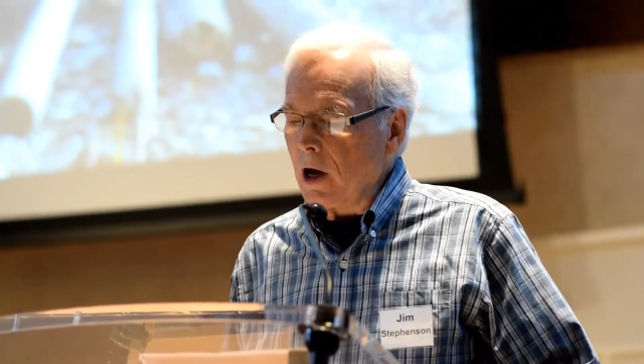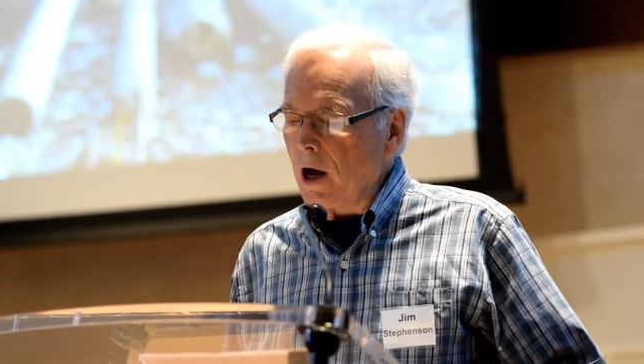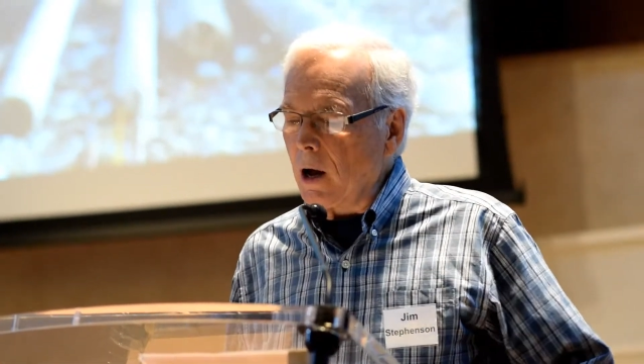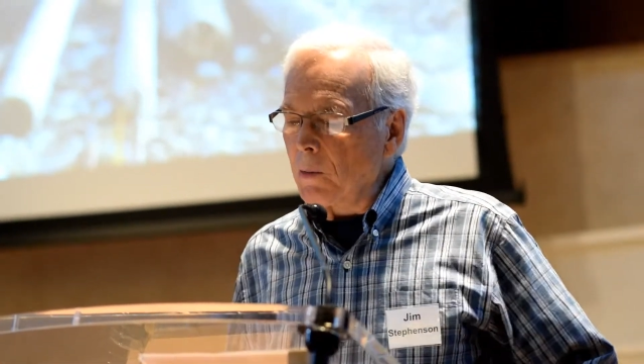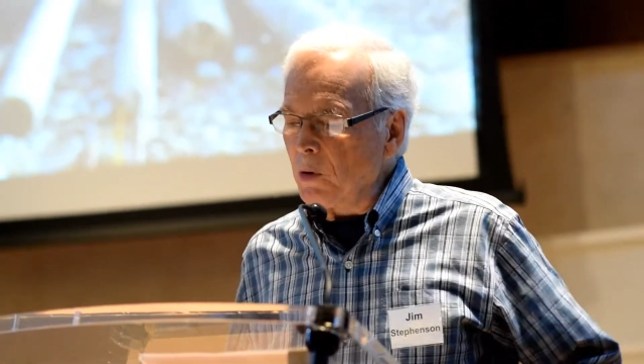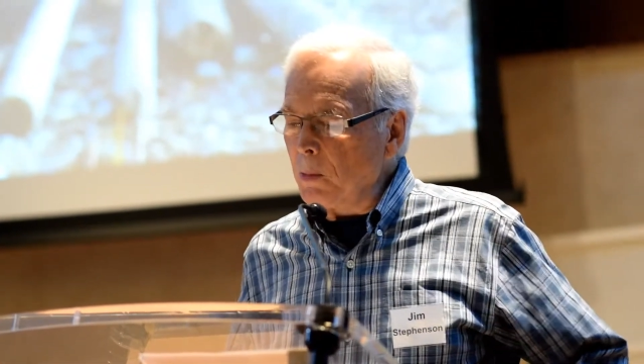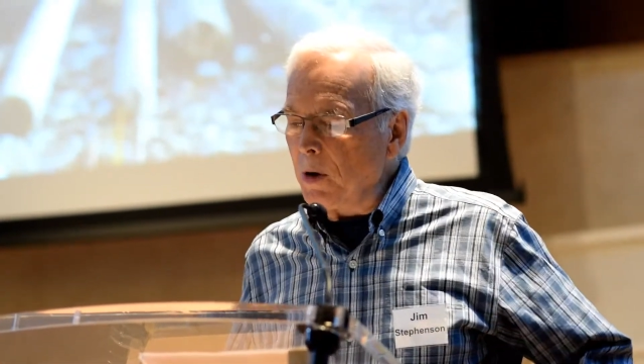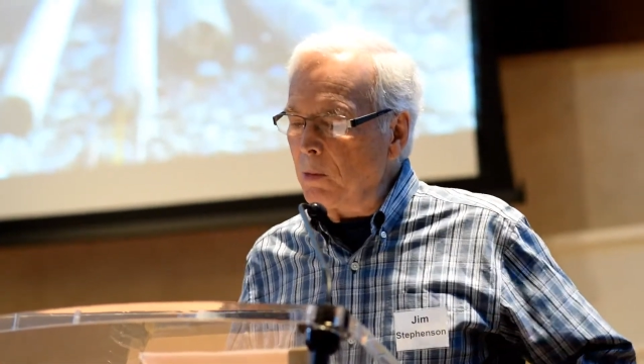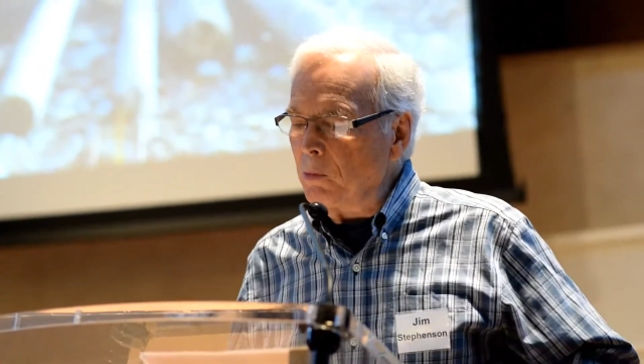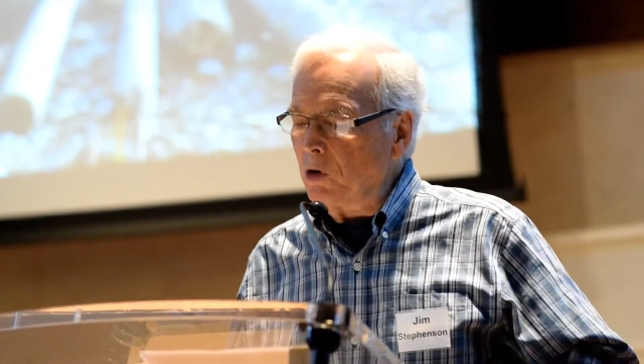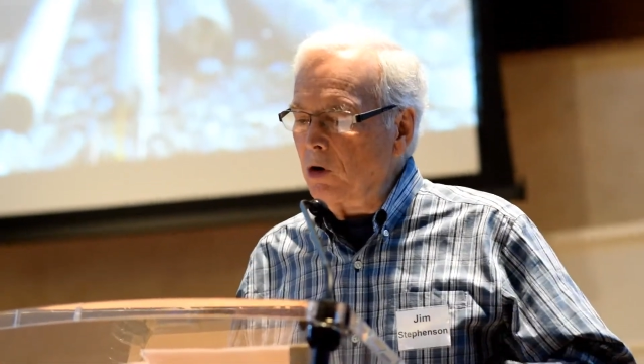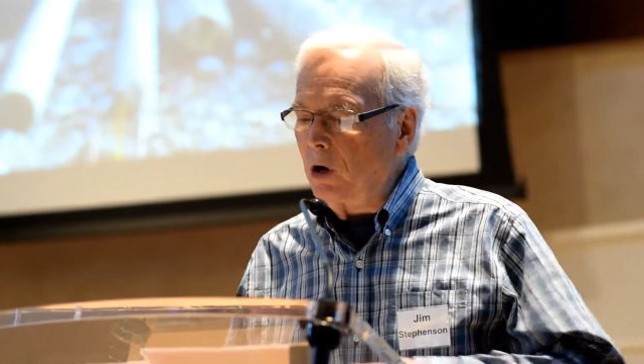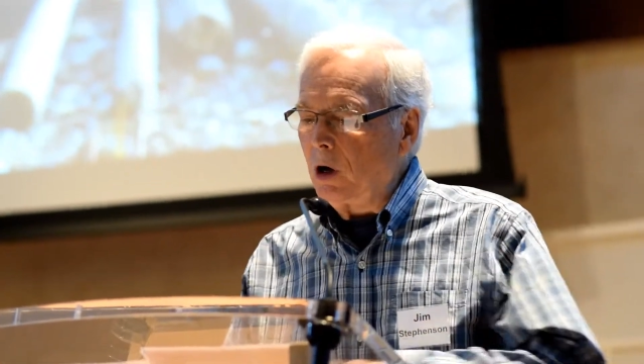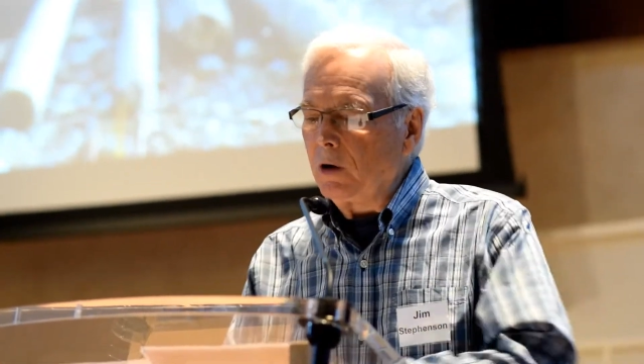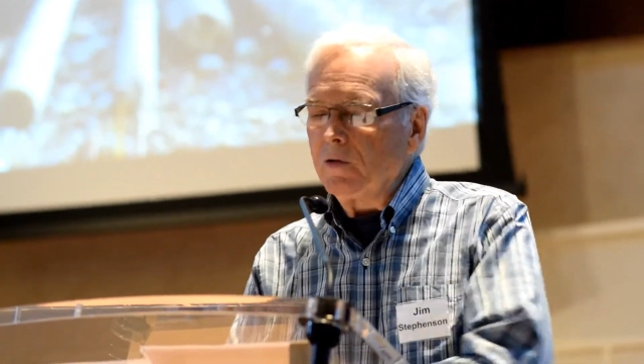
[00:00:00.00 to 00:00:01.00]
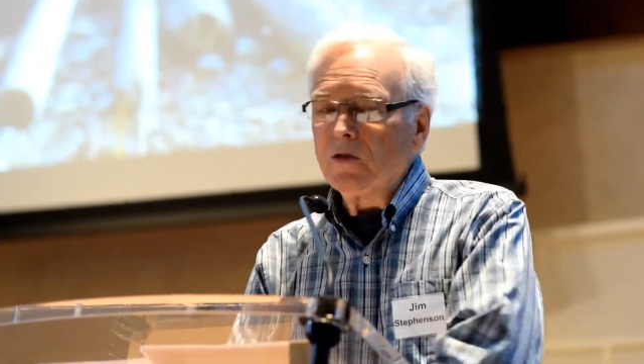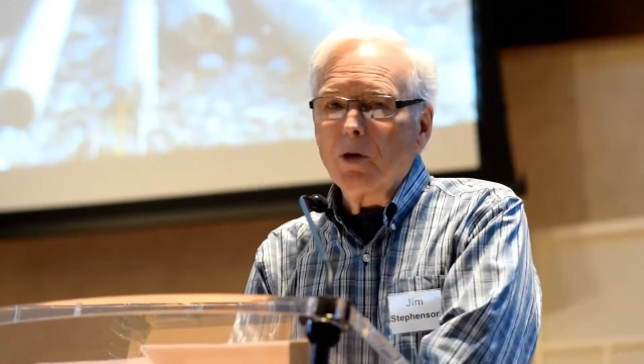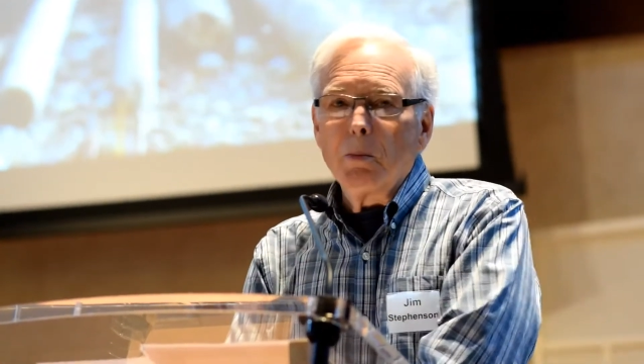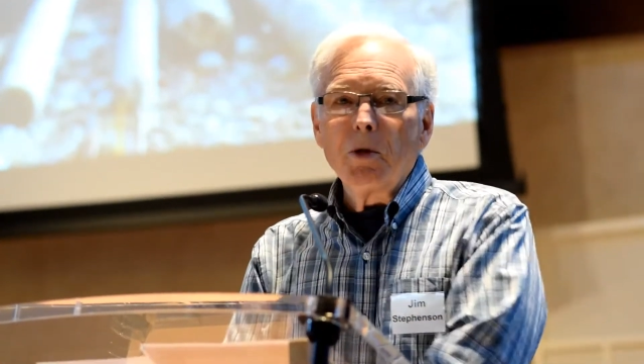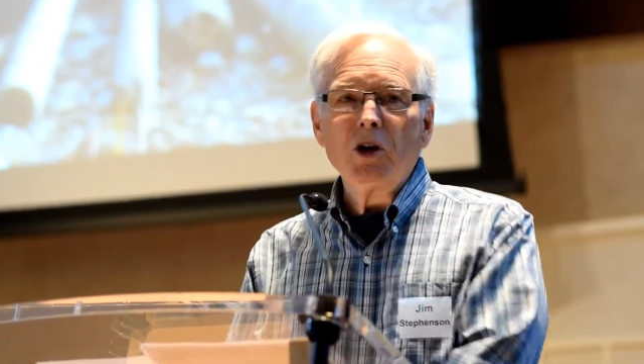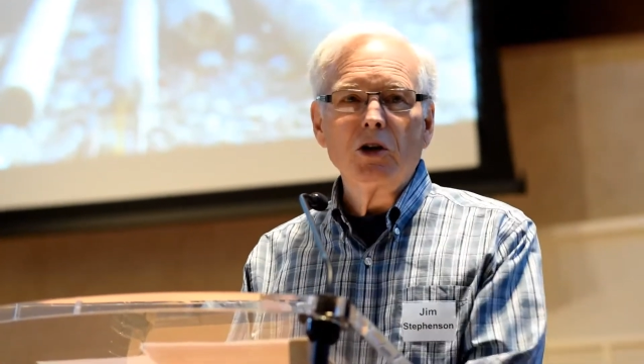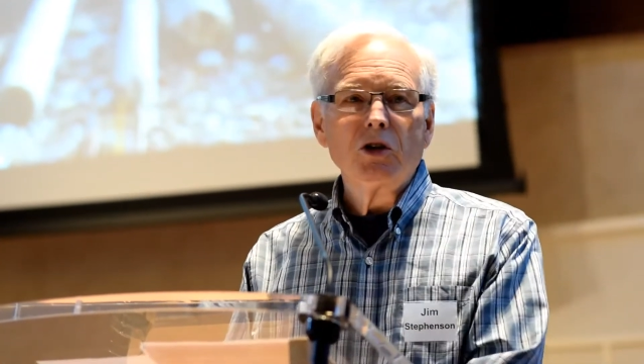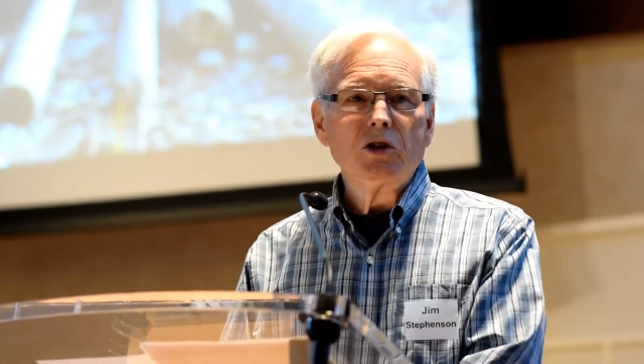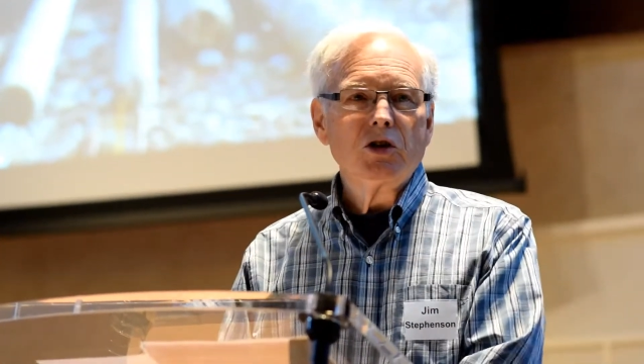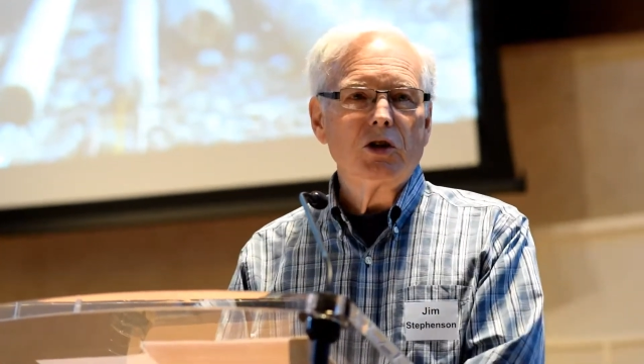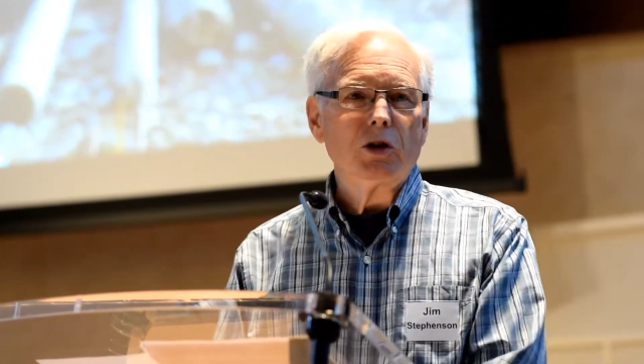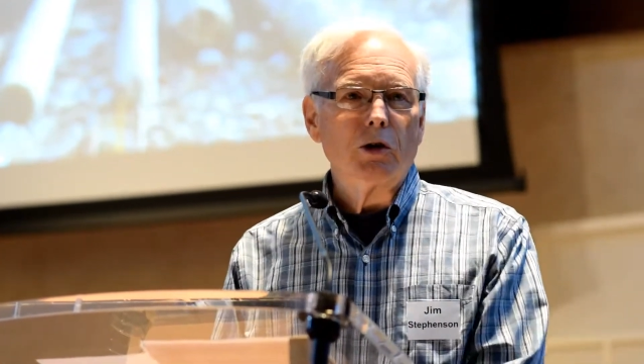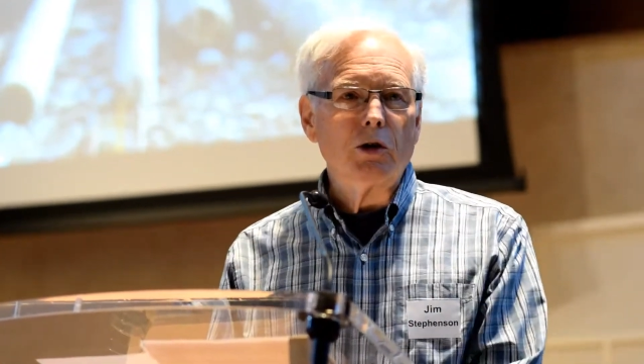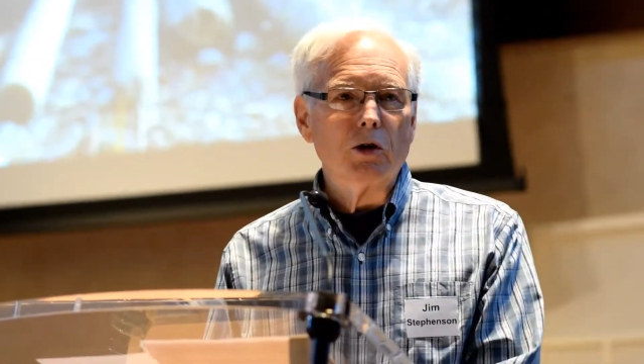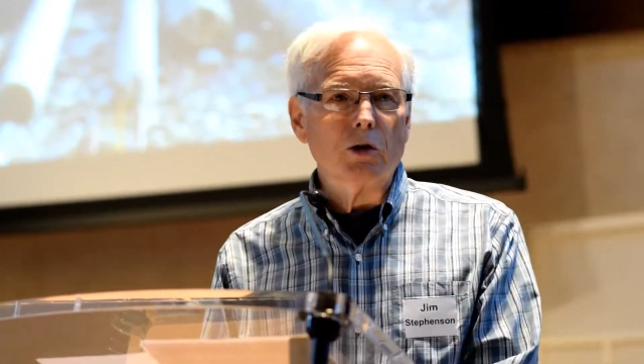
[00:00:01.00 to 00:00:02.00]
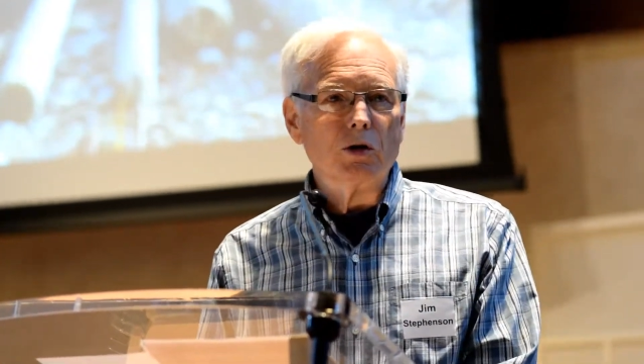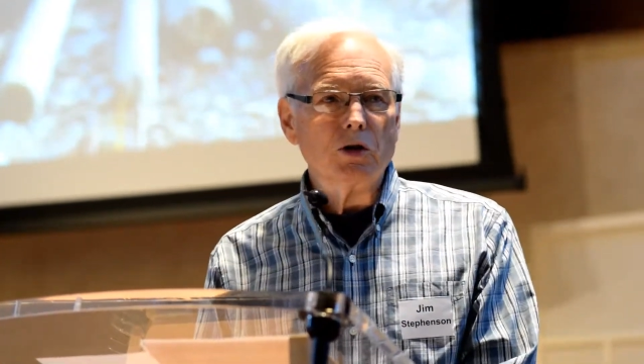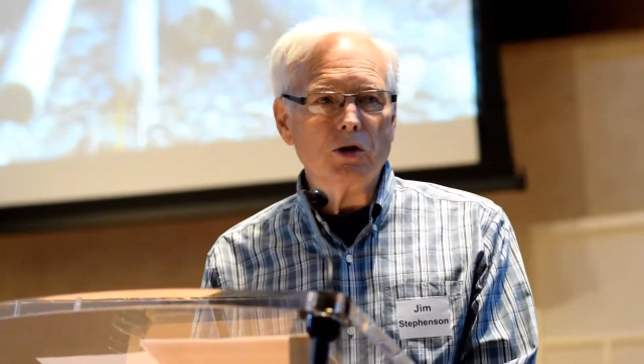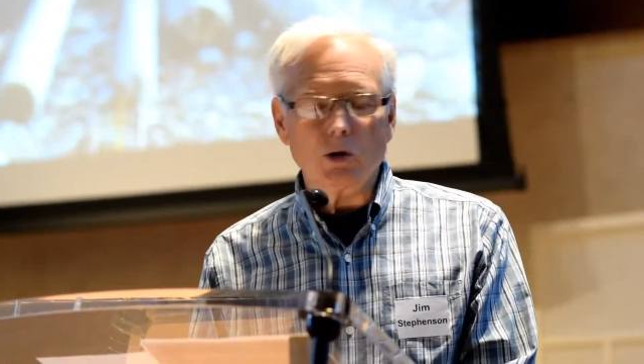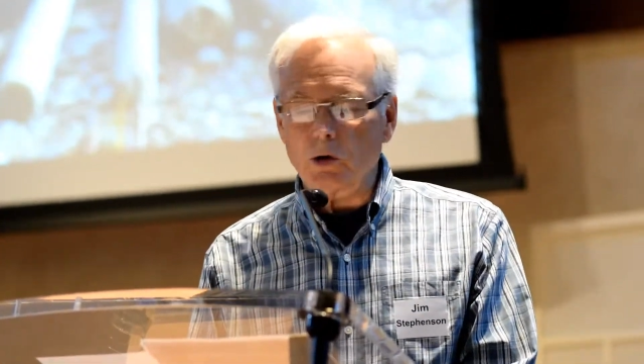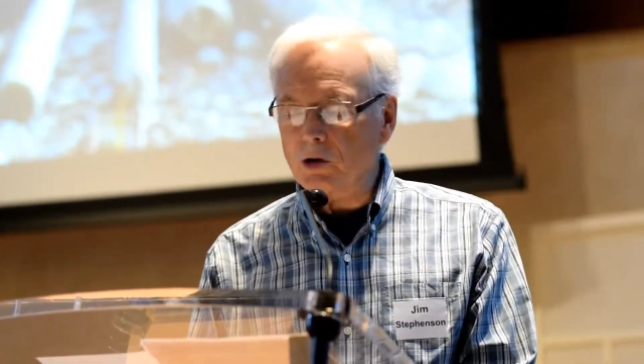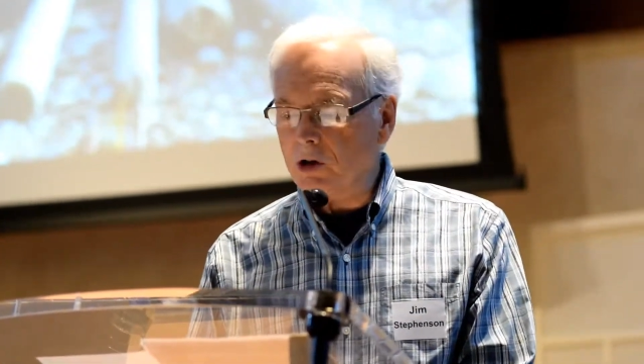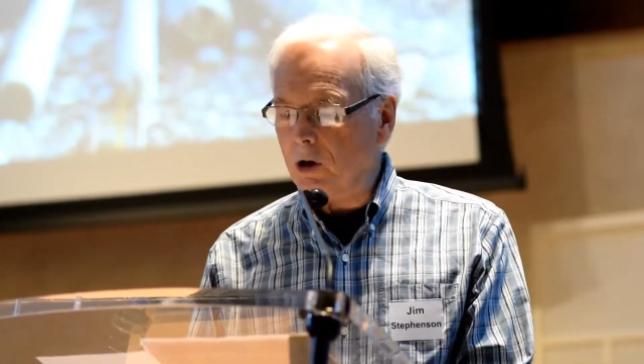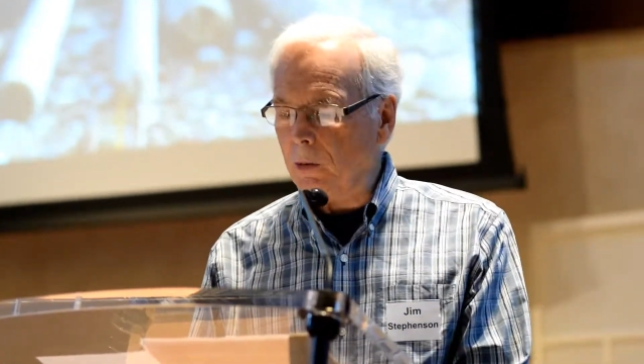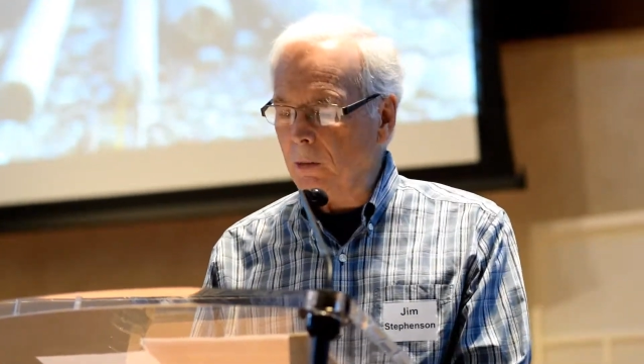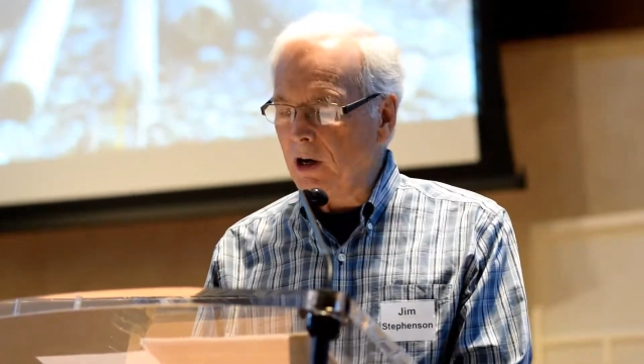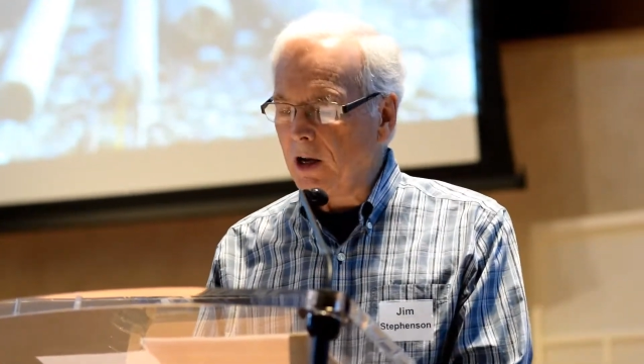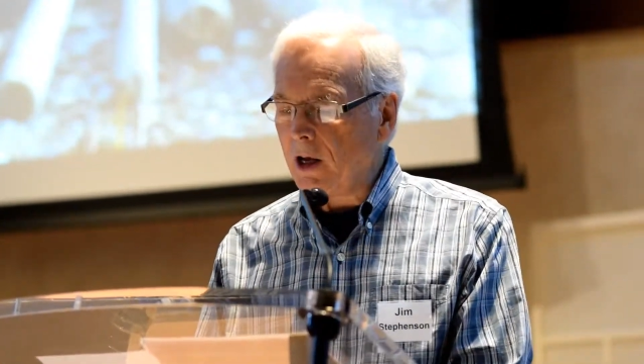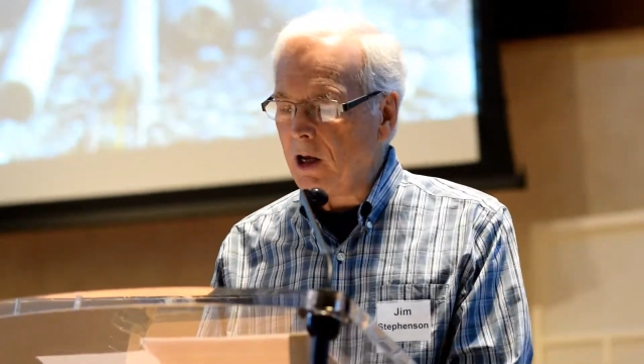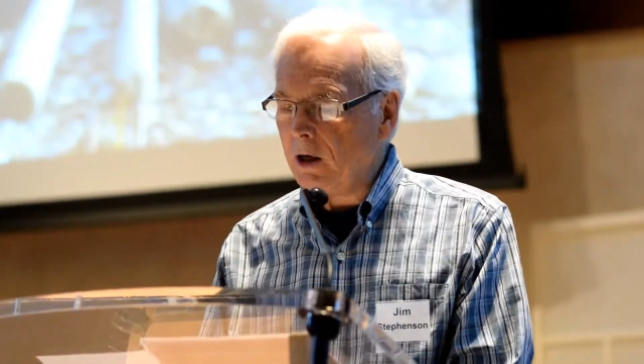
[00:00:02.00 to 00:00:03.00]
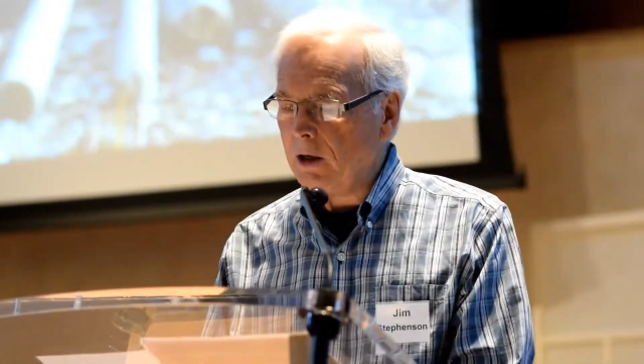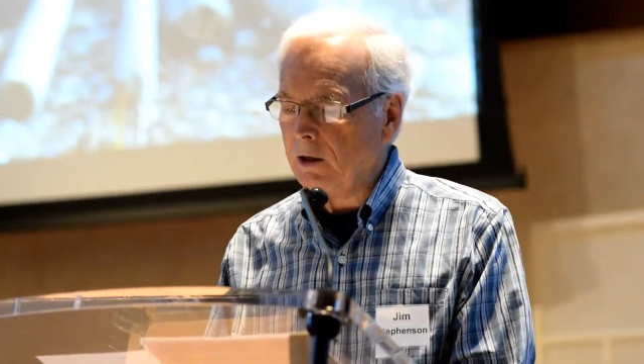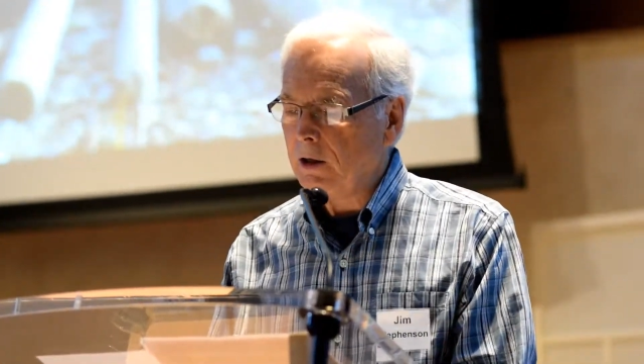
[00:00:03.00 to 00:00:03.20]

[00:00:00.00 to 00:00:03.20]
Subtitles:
I'm a member of the Ministerial Search Committee.